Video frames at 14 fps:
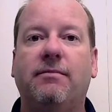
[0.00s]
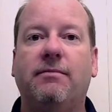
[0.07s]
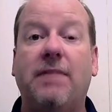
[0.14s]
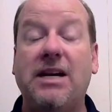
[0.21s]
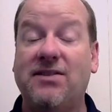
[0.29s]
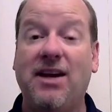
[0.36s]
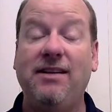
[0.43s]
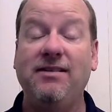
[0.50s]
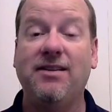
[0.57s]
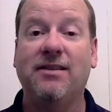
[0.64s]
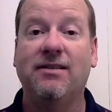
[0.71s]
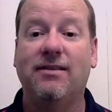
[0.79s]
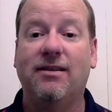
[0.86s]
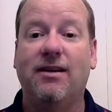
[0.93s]
Make
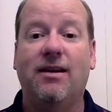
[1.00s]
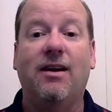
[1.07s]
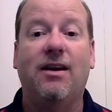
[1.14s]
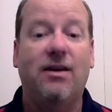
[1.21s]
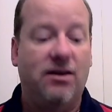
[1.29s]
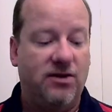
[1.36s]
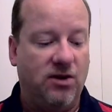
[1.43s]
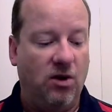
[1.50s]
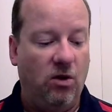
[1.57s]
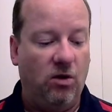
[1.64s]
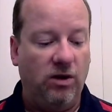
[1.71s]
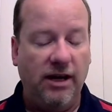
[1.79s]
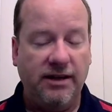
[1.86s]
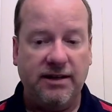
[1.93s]
sense?
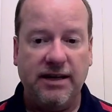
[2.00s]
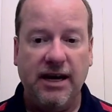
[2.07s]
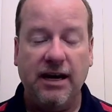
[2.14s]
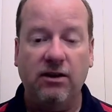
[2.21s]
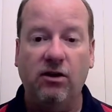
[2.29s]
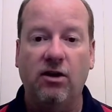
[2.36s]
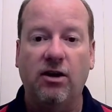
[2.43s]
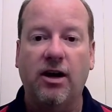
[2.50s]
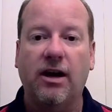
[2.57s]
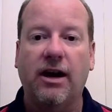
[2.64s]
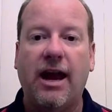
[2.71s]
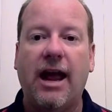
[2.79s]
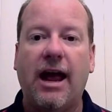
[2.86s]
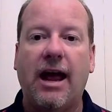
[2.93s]
So let's take a look
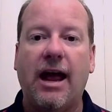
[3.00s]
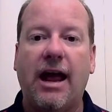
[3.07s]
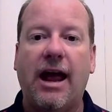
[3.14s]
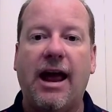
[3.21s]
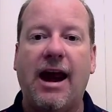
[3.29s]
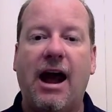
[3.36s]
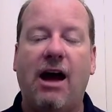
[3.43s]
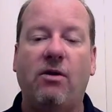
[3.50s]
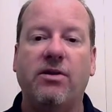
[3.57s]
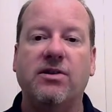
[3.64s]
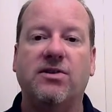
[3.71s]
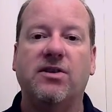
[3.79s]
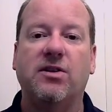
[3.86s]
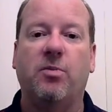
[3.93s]
at how
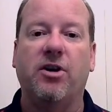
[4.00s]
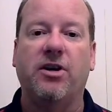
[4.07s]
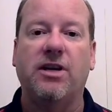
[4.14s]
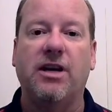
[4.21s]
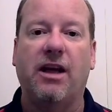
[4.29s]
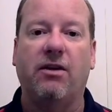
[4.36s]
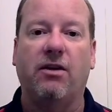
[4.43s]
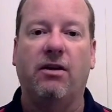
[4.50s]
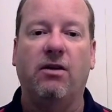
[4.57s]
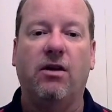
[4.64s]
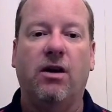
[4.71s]
this is put together.